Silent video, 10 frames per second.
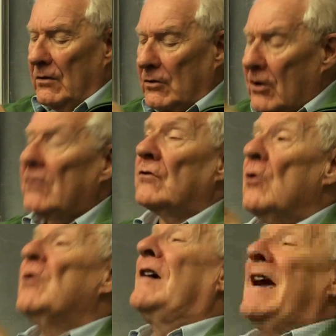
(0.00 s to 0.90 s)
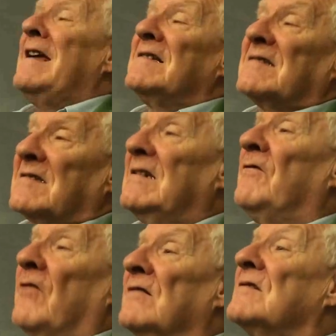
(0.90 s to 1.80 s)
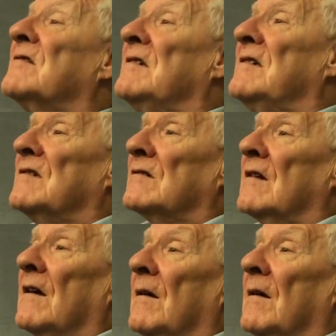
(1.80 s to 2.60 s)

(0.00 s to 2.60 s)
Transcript: not against differences,